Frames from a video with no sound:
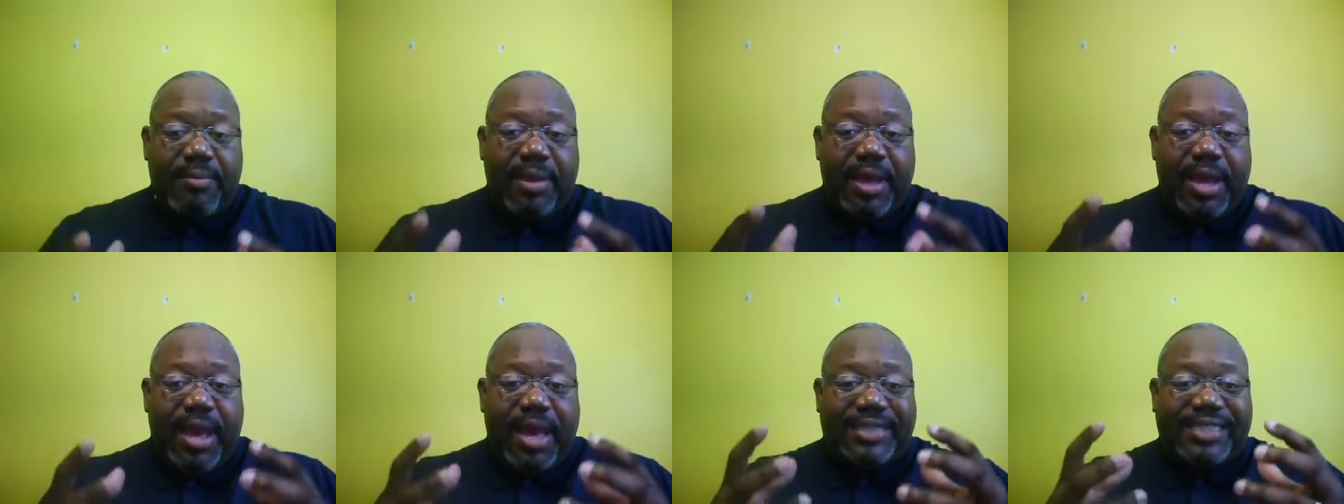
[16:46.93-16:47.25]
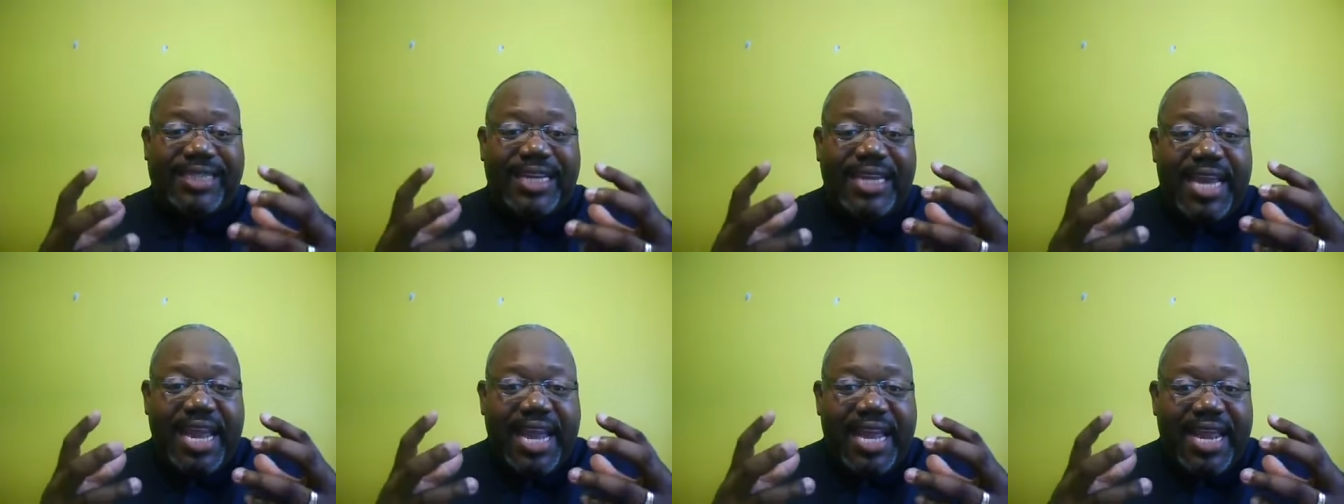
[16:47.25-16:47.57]

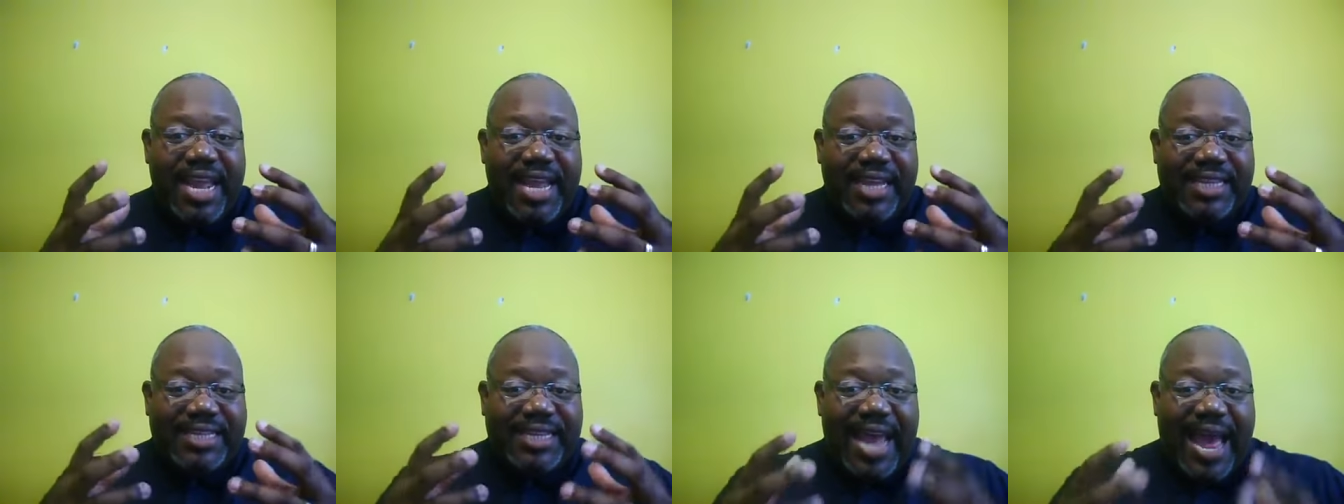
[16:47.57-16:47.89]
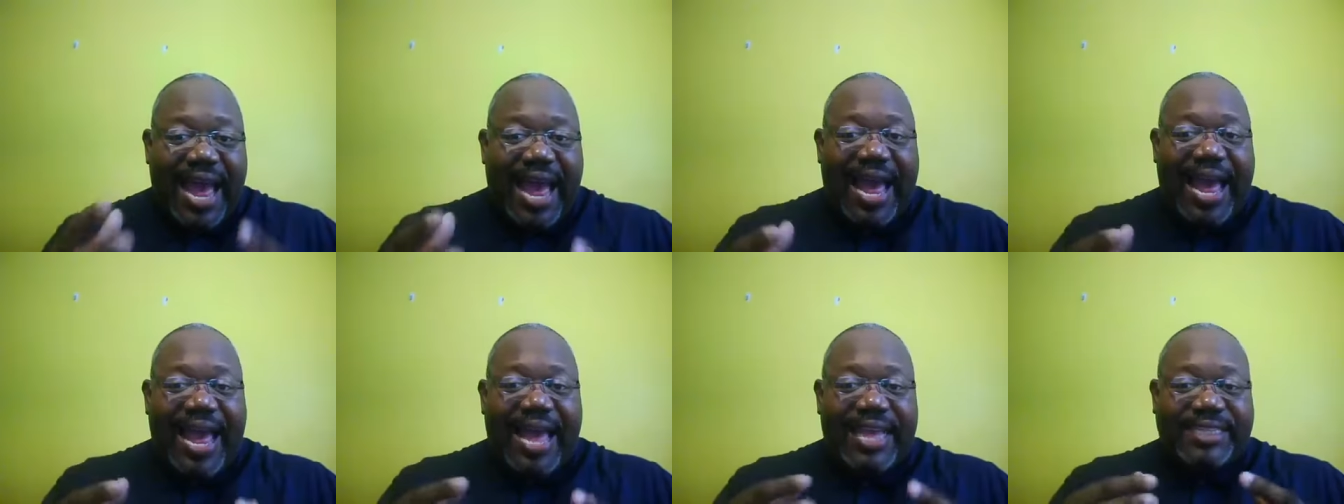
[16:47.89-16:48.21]
because again, it
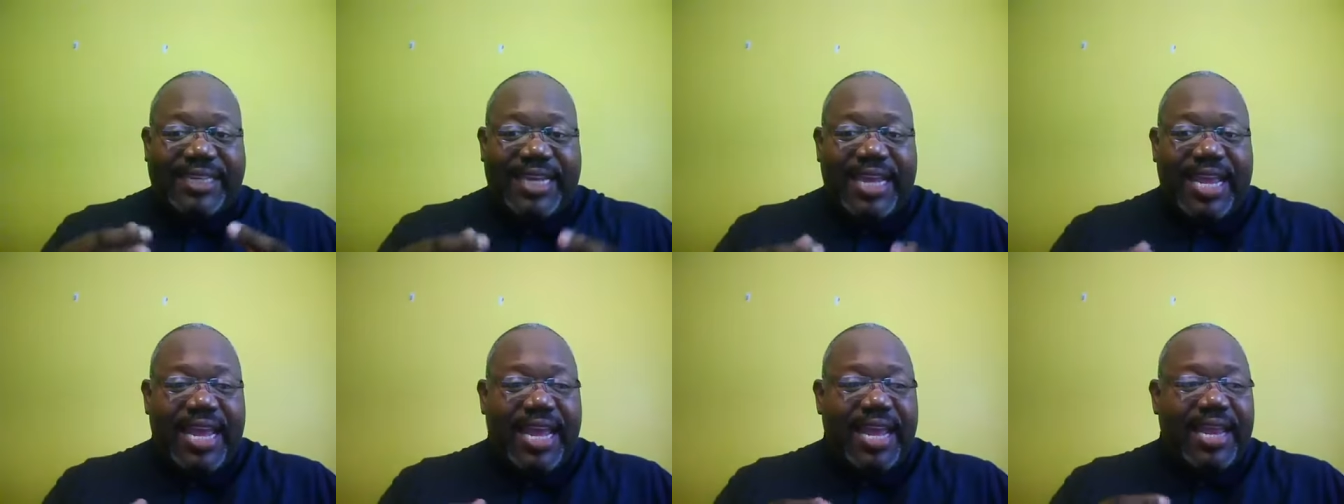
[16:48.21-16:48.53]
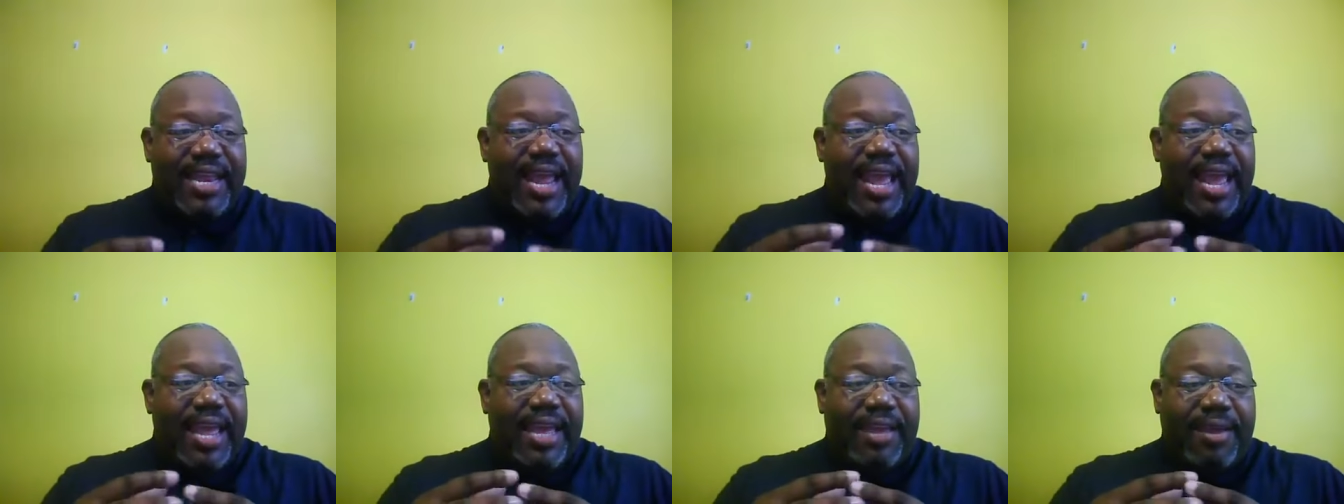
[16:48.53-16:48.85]
ties
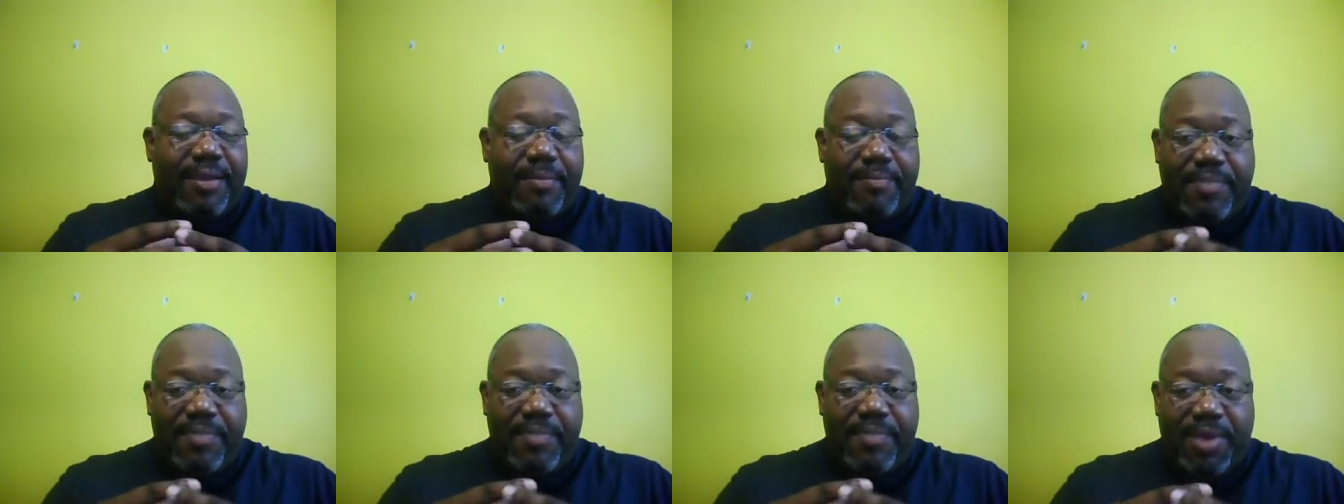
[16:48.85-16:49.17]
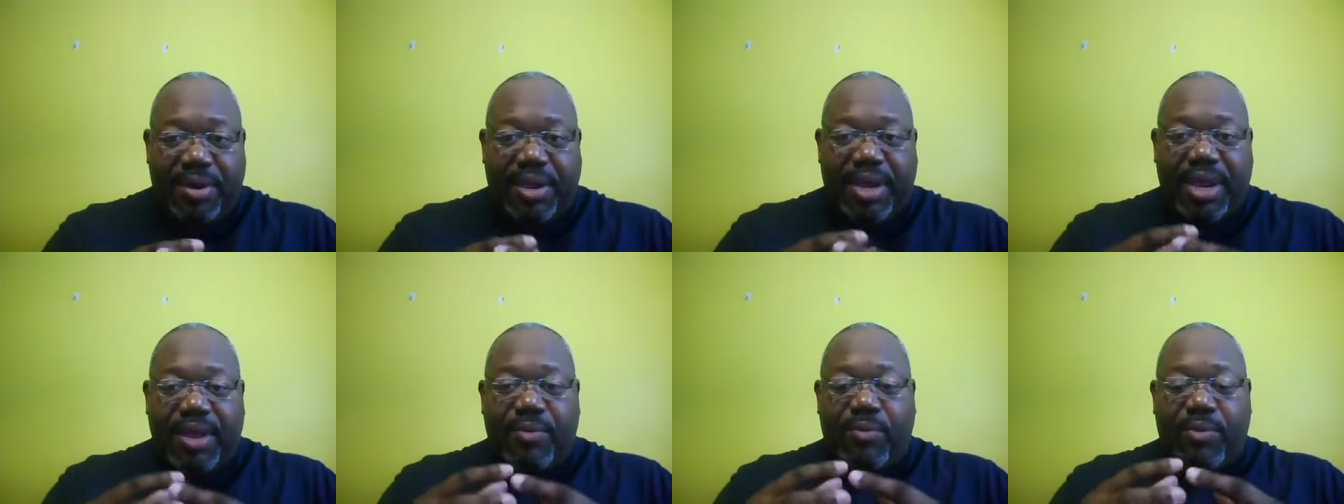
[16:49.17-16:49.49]
in a
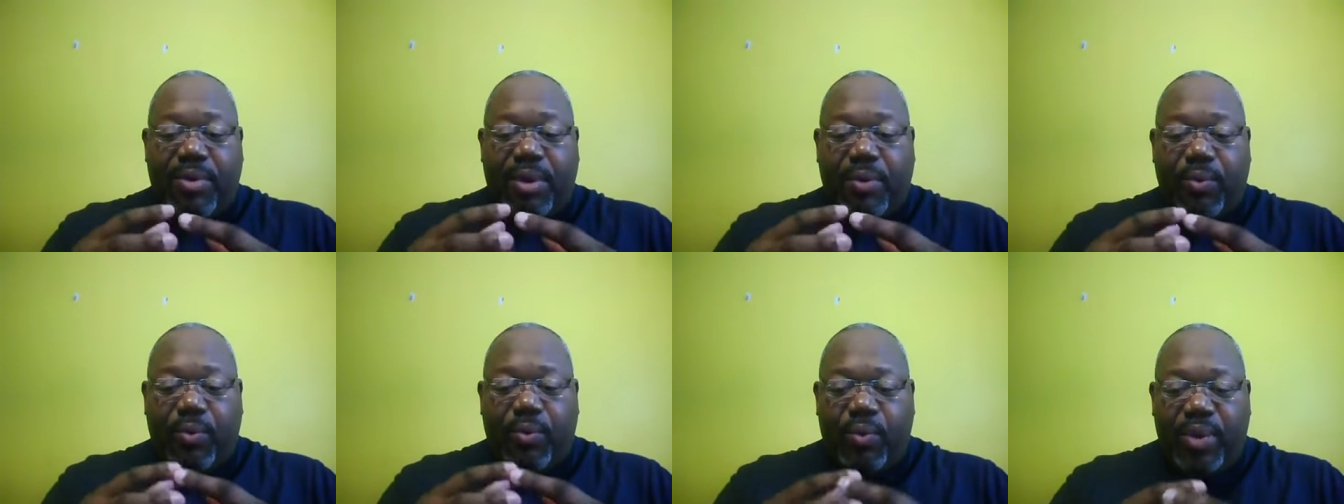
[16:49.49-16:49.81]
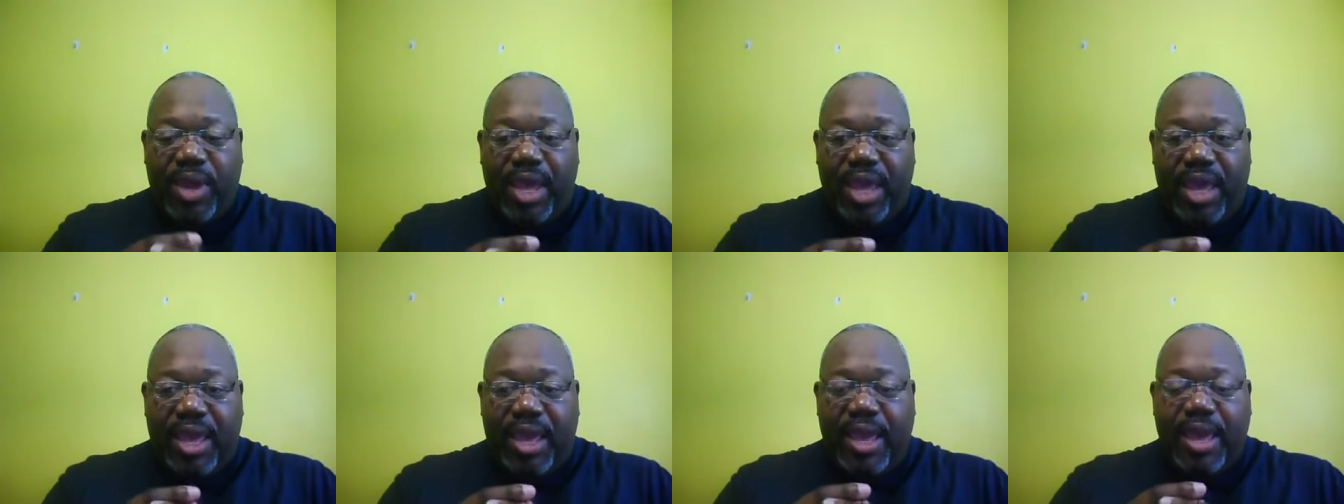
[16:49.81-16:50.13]
community where
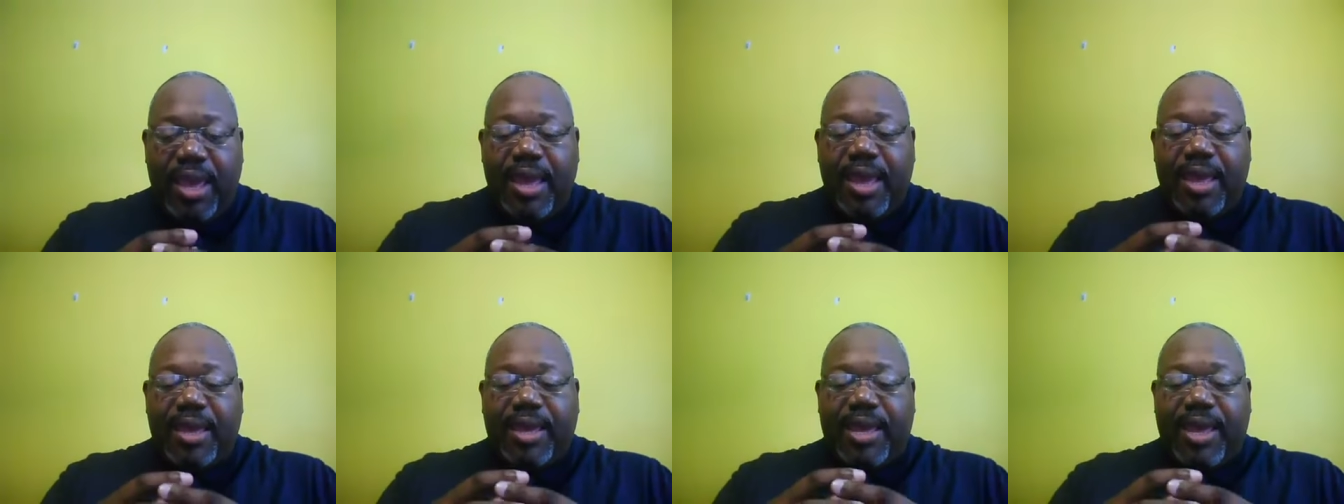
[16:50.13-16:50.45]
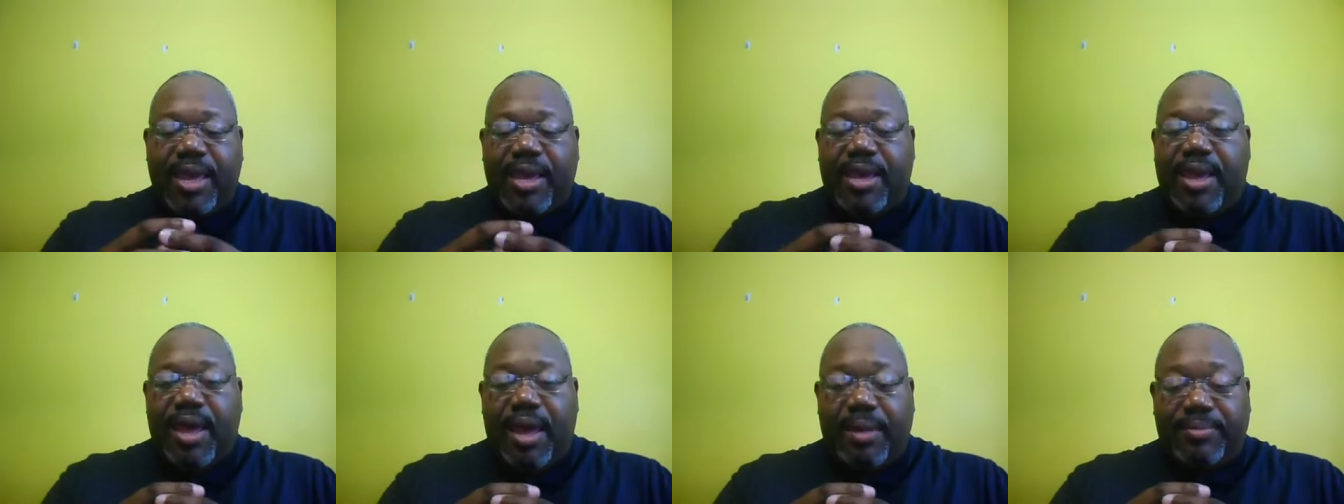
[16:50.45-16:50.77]
we
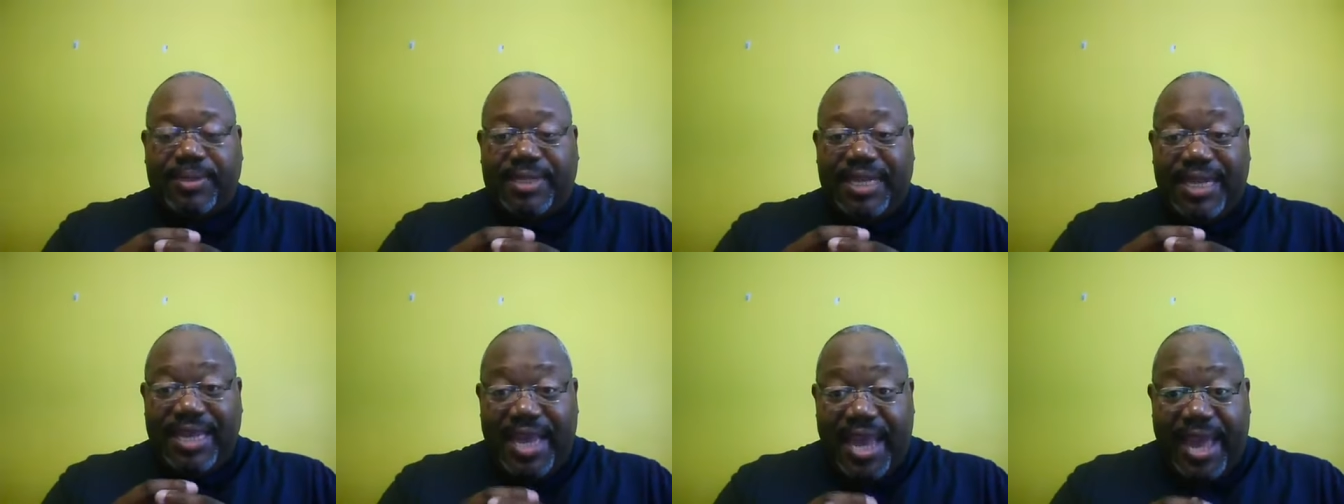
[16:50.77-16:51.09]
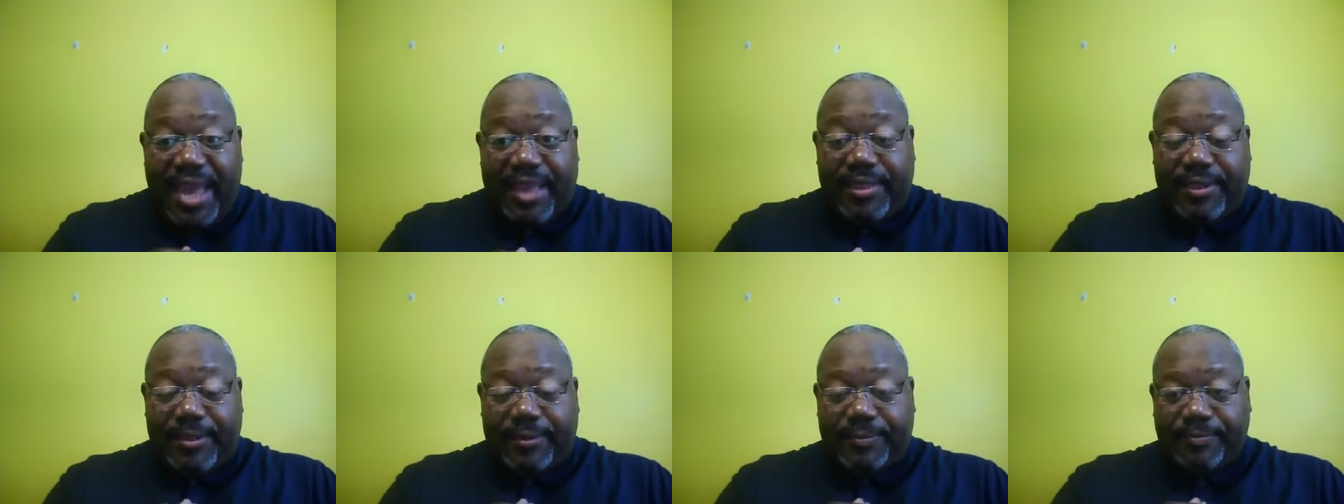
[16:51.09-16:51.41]
can come
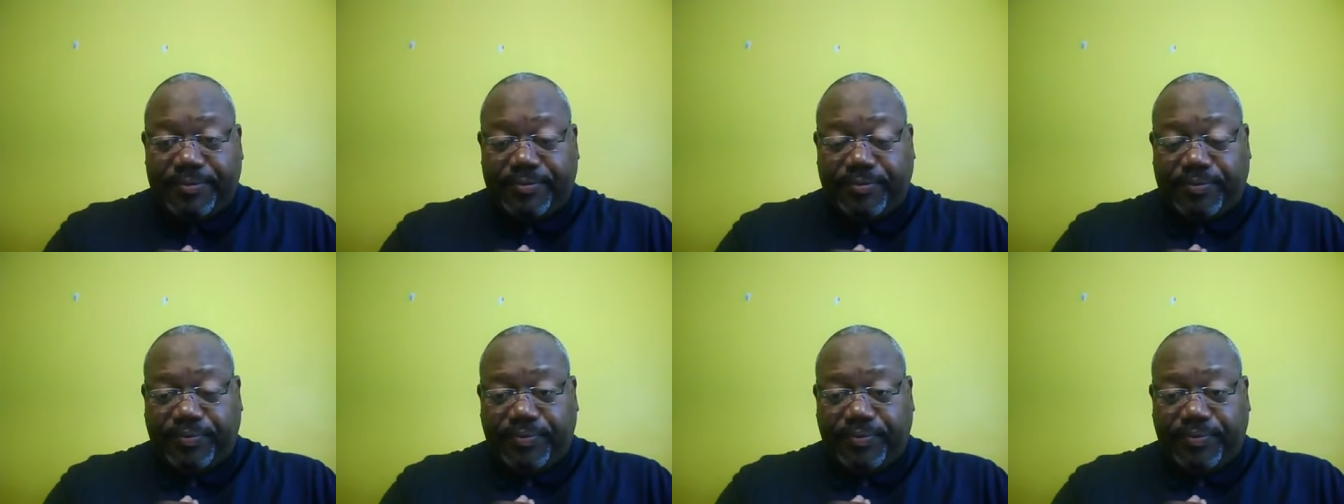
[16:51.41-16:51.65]
together